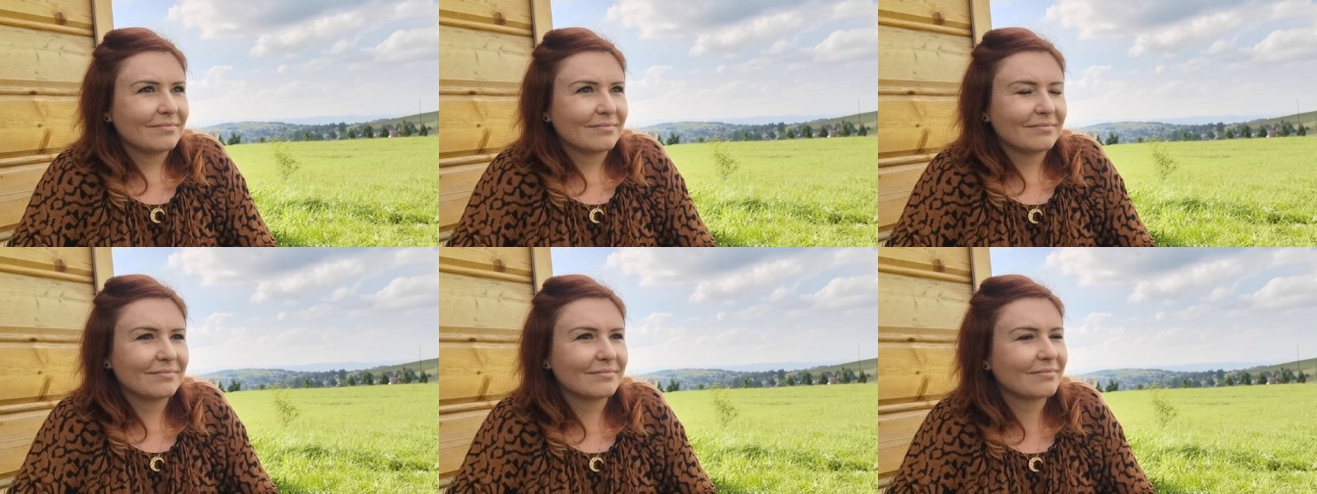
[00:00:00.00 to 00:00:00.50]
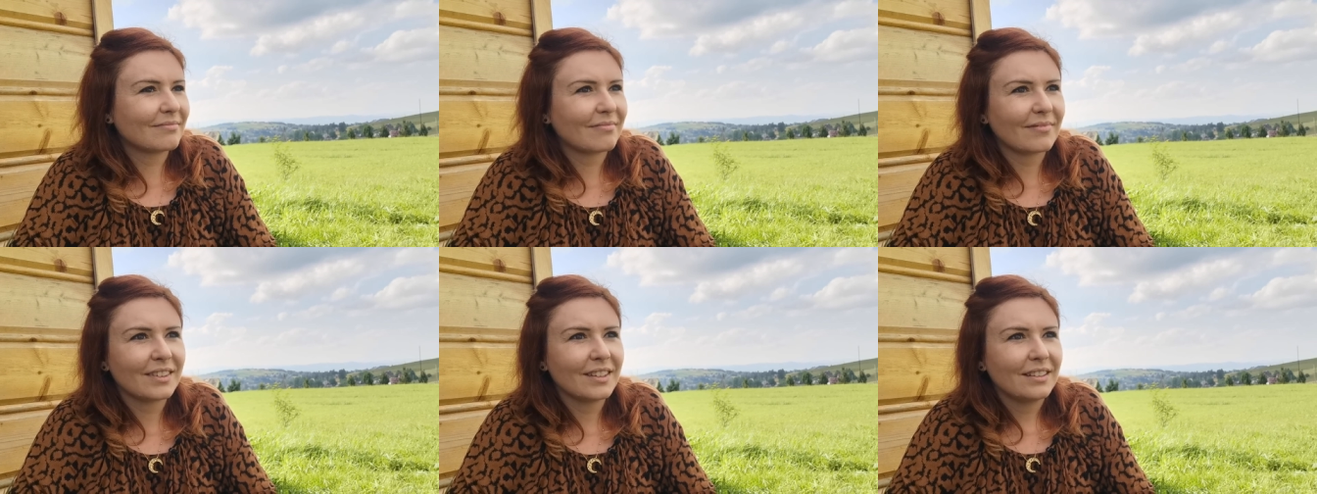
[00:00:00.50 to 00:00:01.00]
mm,
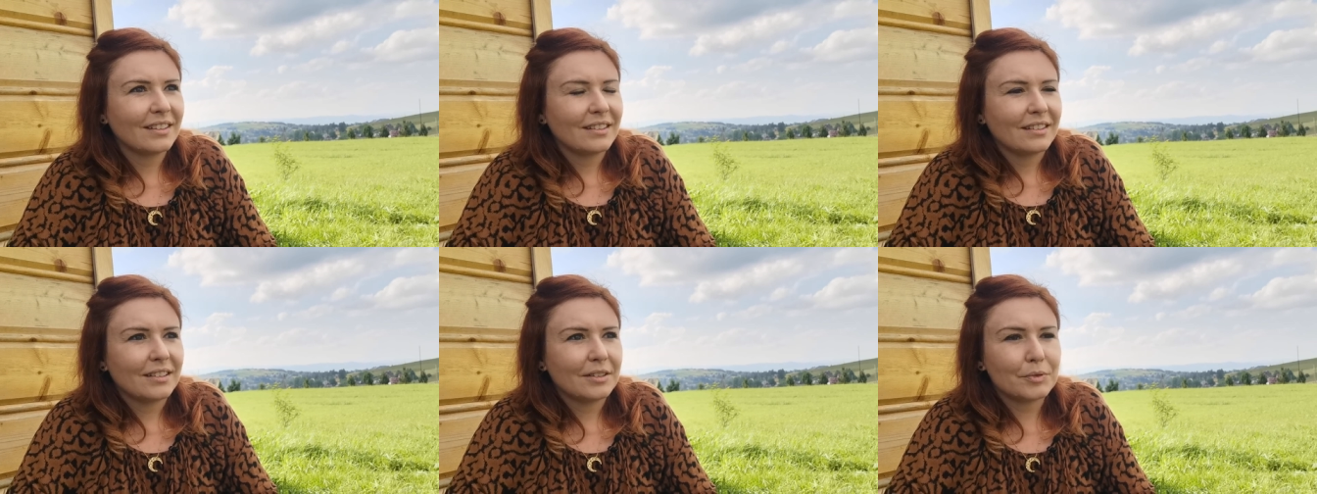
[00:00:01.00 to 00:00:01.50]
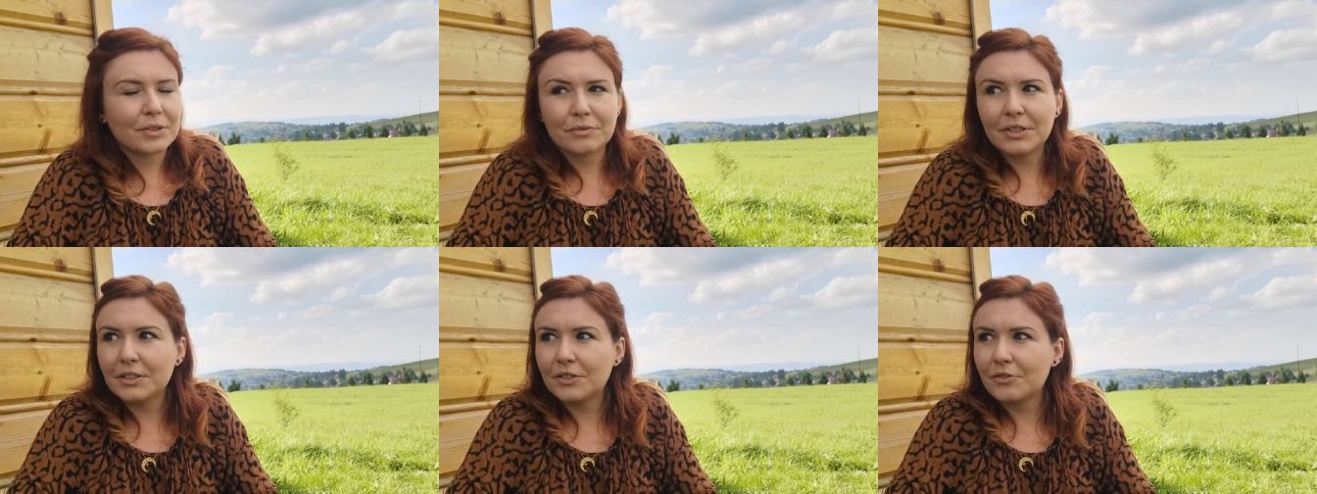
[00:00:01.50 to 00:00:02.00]
it
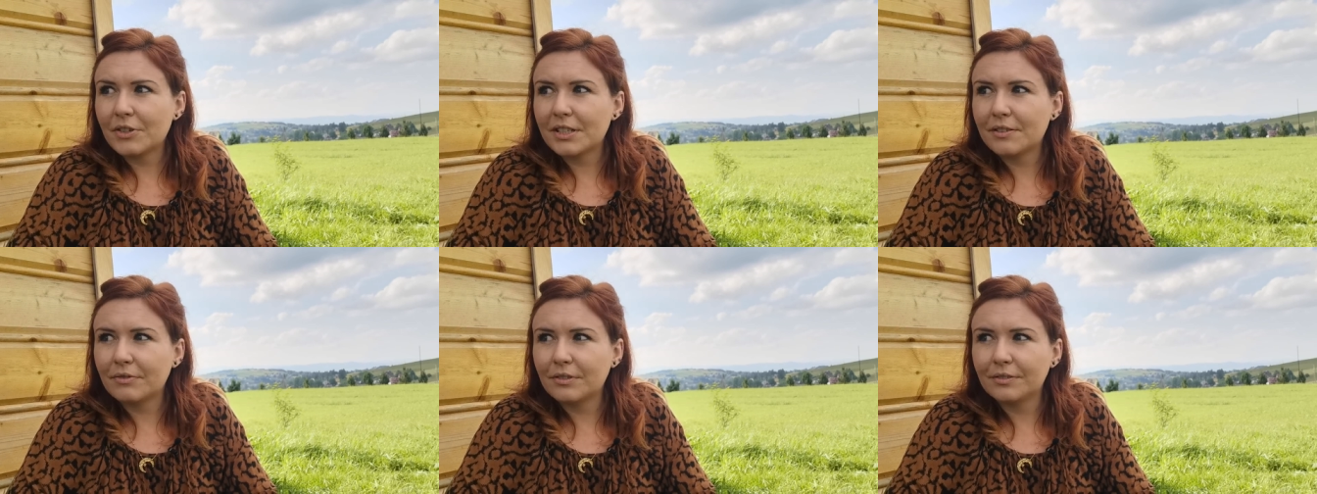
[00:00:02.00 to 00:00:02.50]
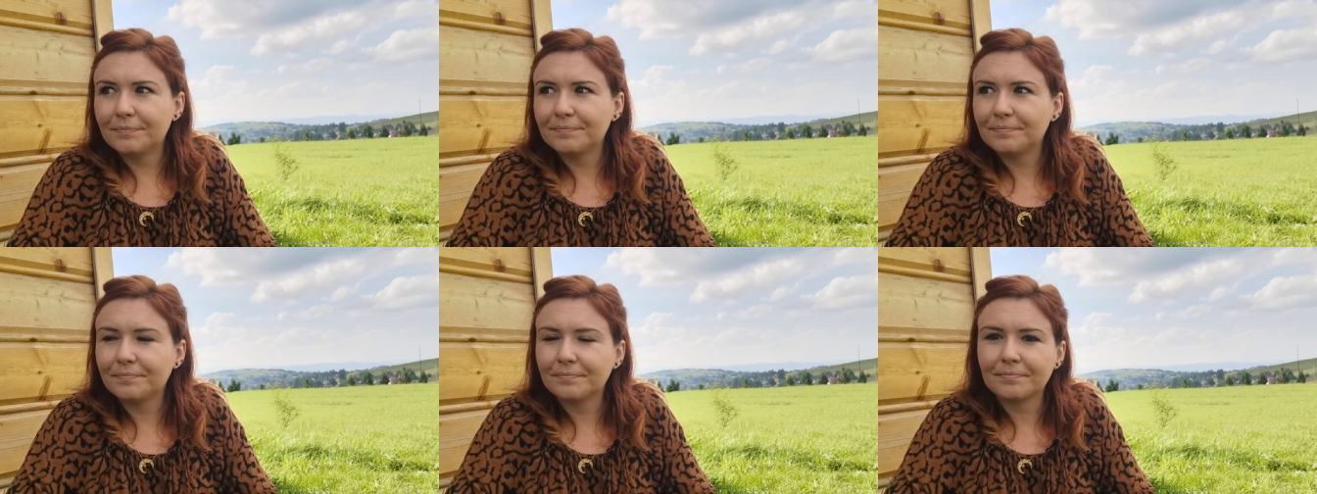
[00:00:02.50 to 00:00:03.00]
was really stressful